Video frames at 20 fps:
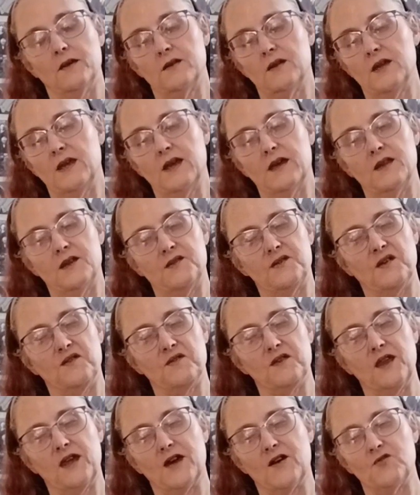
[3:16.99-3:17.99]
And again, it
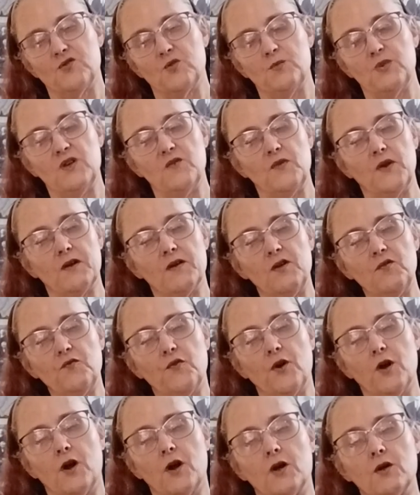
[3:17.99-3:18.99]
doesn't have to be very
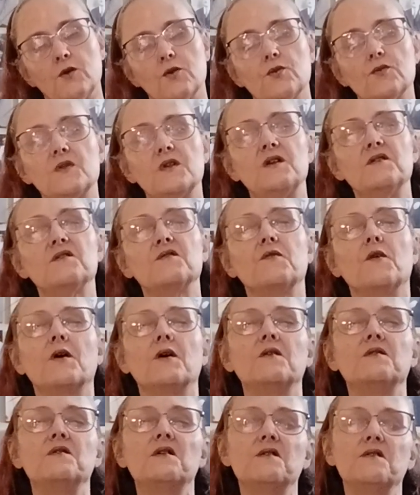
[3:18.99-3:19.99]
far, only as far
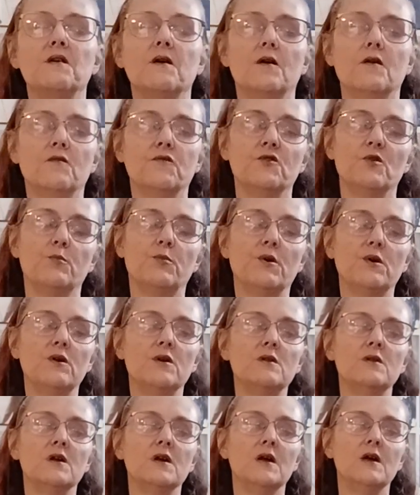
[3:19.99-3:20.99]
as it's
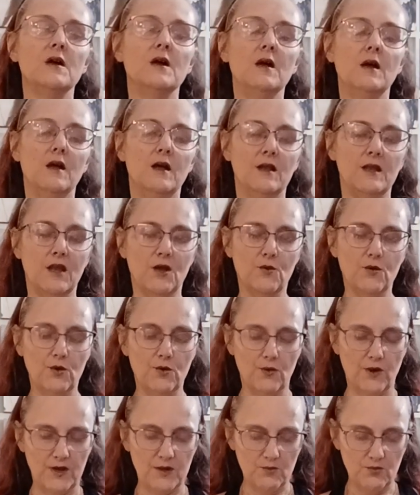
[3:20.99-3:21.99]
comfortable. Now we're
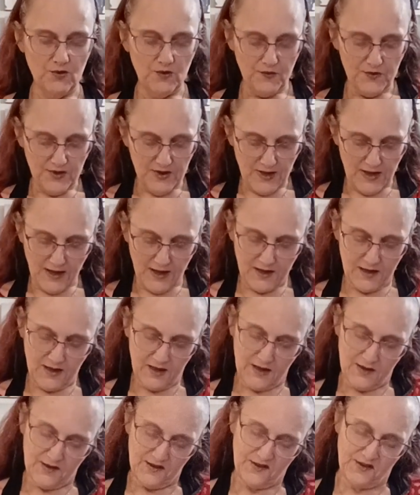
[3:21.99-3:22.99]
going to move the neck
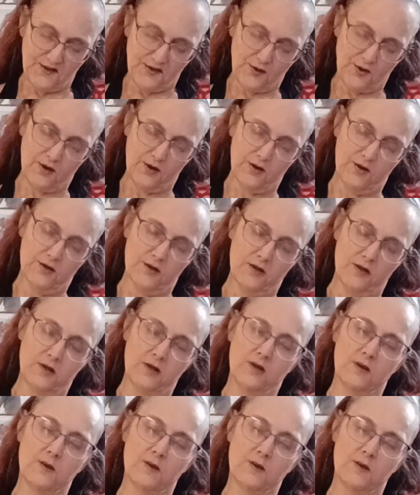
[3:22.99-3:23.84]
in a circle.